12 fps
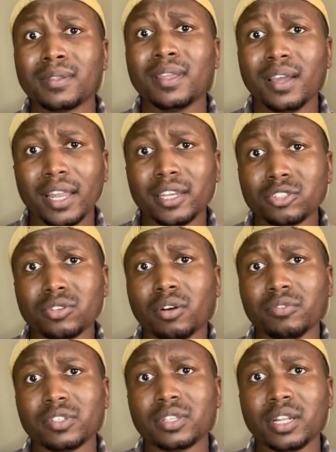Unless
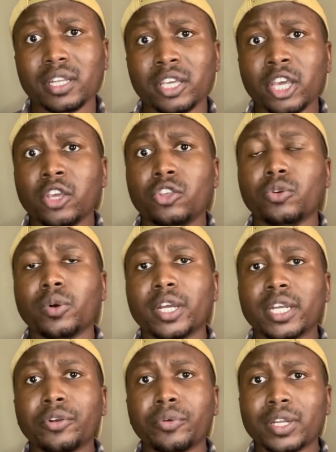obviously you are in
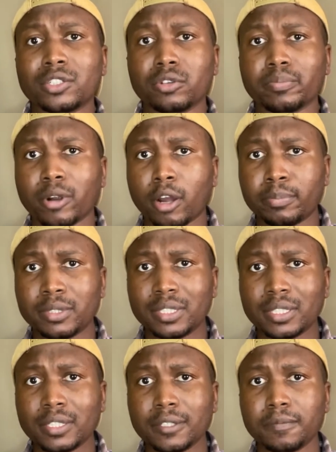a rental property,
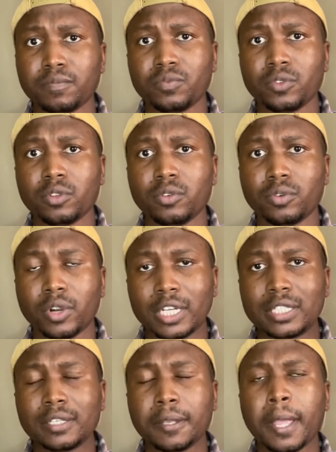right?
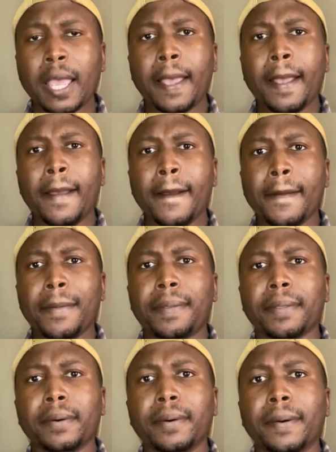
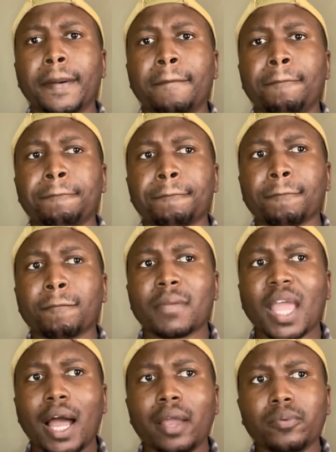So
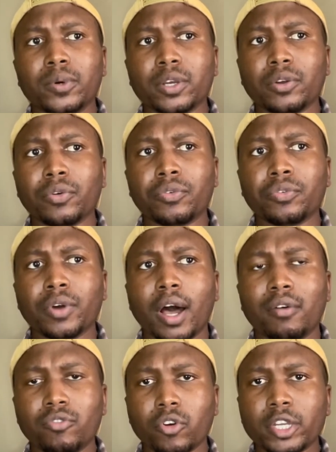I would have
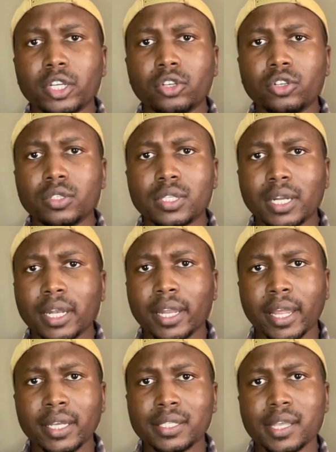avoided using
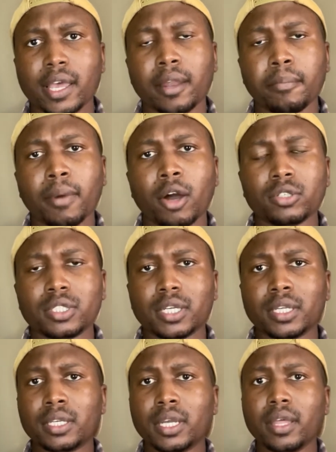legs and
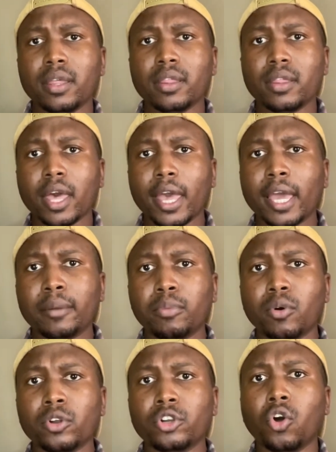mounted the
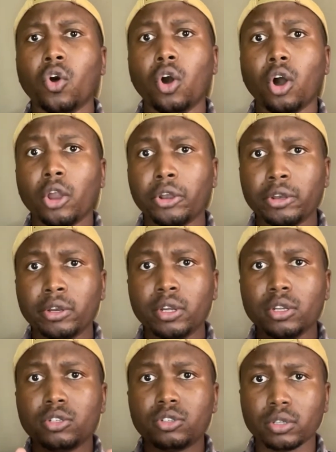headboard
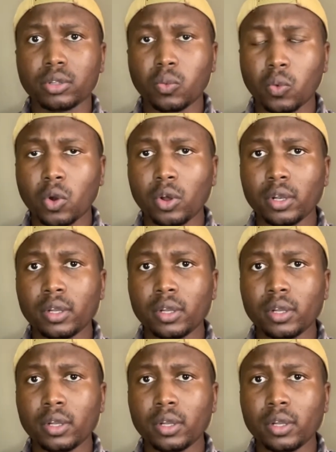onto the wall,